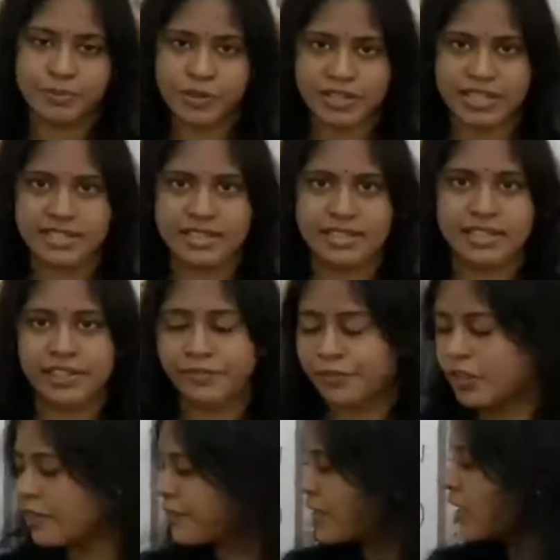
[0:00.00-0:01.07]
processes
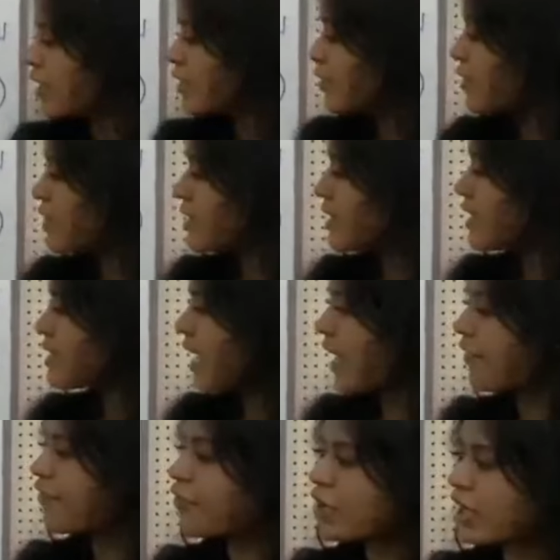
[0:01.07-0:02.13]
involved. So it stays a
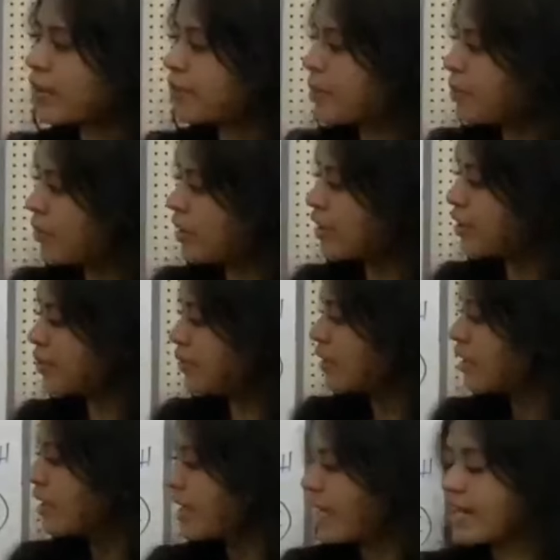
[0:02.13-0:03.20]
4-carbon molecule.
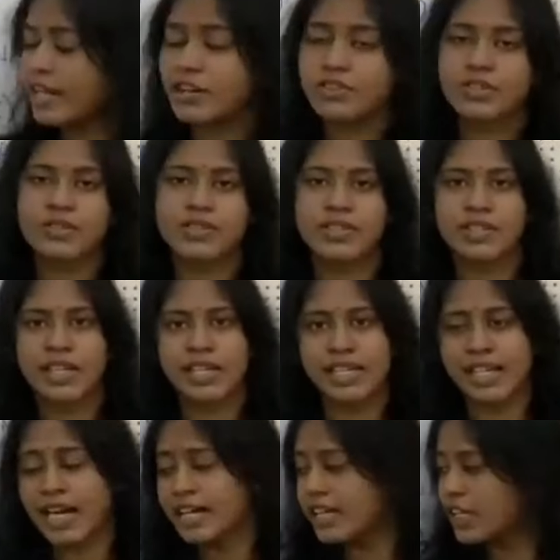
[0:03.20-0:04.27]
And now succinate,
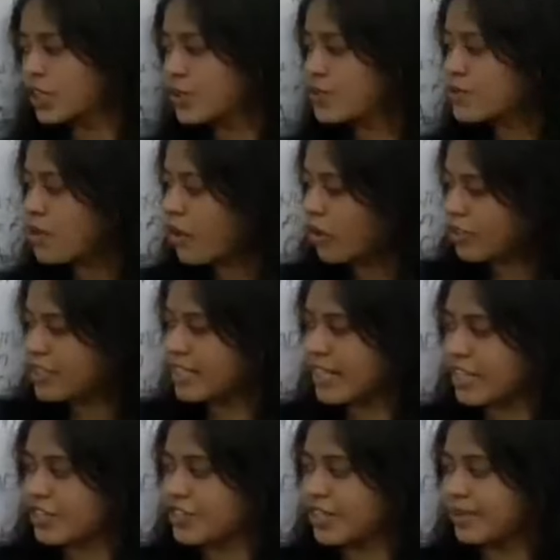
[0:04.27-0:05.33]
it undergoes
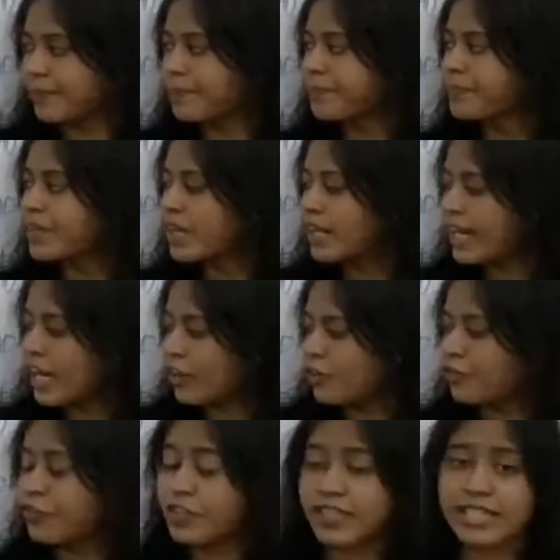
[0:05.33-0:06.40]
oxidation. Now
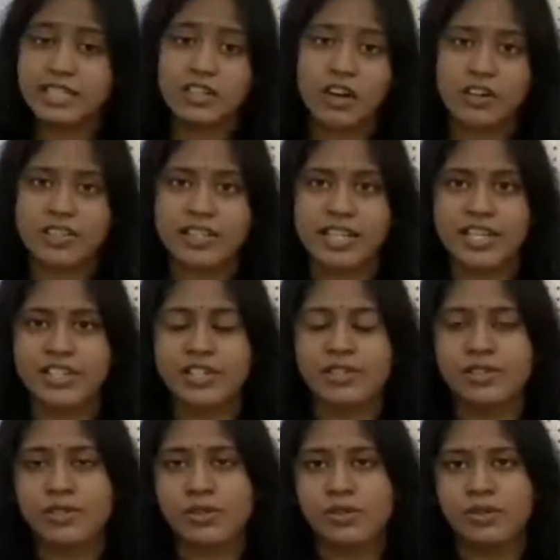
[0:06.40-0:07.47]
for this oxidation,
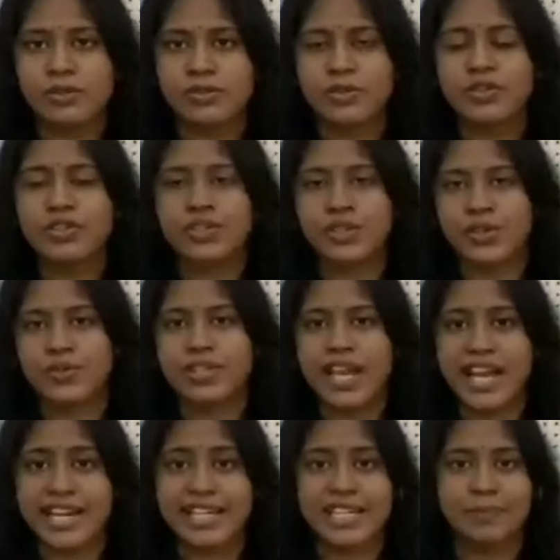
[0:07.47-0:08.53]
you don't use
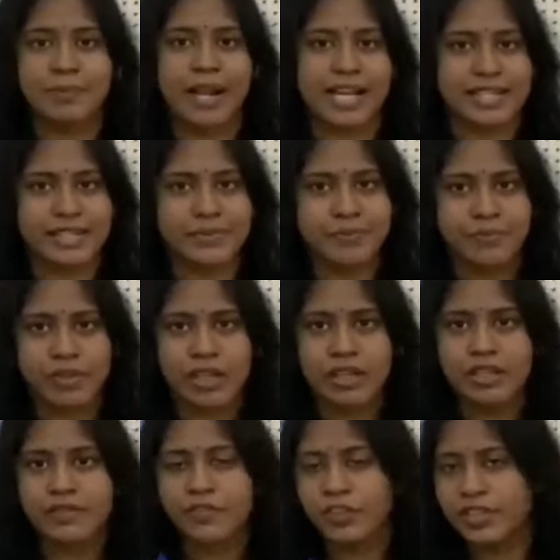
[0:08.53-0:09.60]
NAD+.
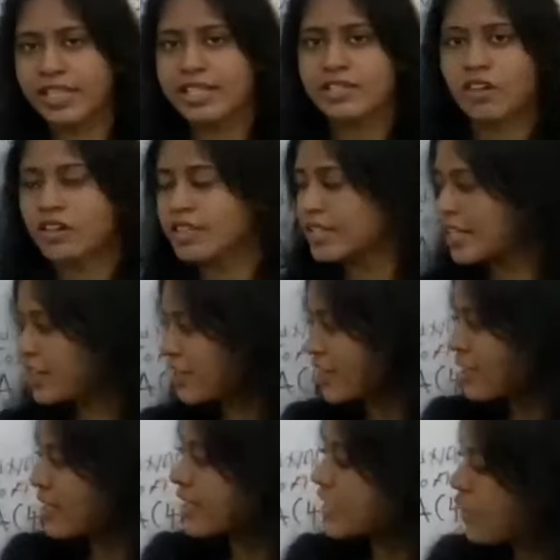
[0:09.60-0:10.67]
For this oxidation,
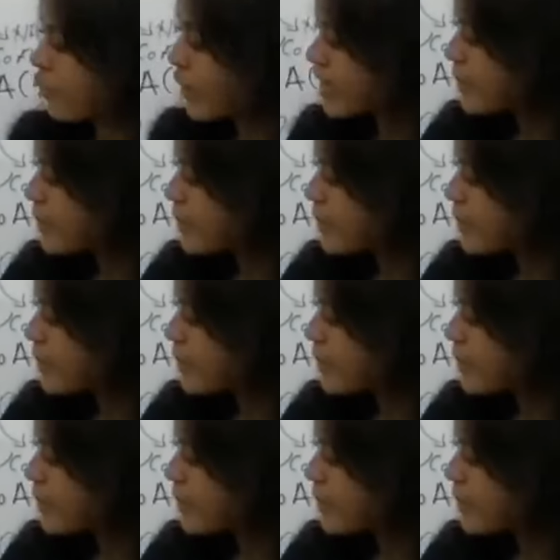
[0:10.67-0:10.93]
it's quite